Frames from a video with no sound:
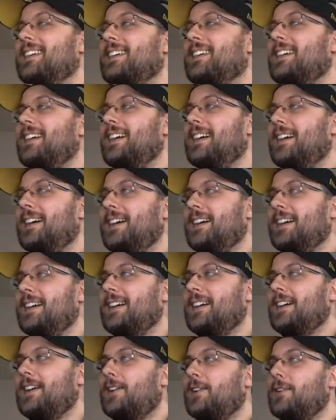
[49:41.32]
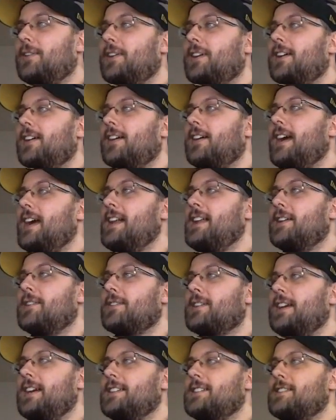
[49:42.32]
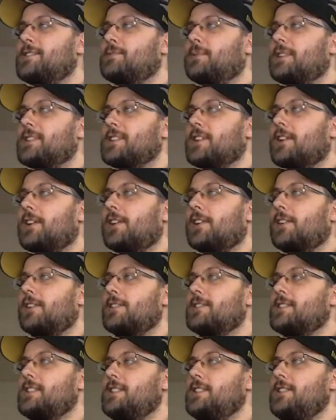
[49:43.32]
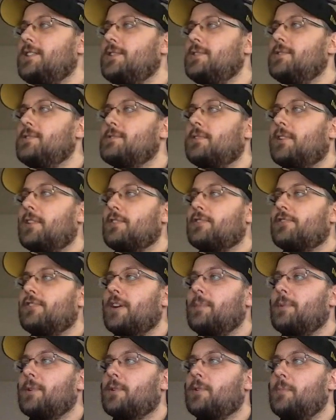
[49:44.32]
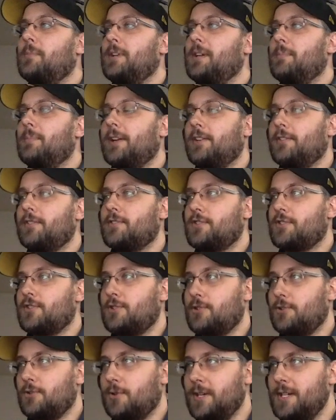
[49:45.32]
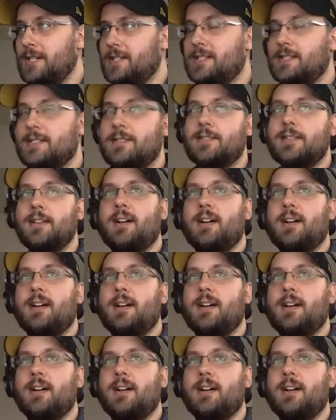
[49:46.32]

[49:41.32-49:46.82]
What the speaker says: Are there any other cases where it's hard to use or another framework would be a better choice?